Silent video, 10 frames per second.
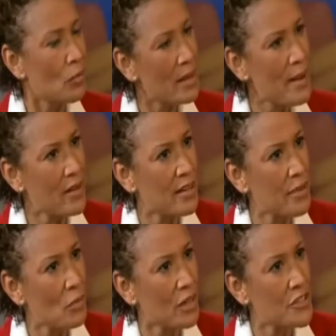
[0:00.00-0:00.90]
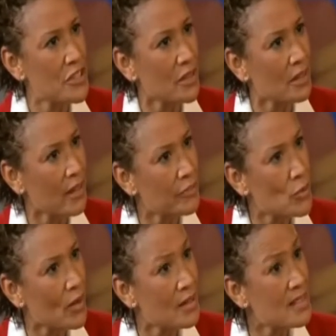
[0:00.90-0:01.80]
What about giving one to your
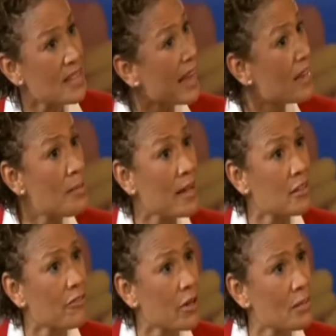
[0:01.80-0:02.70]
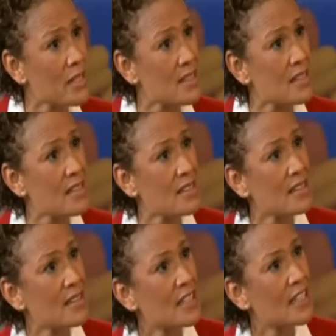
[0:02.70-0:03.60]
loved ones and about the pharmacist?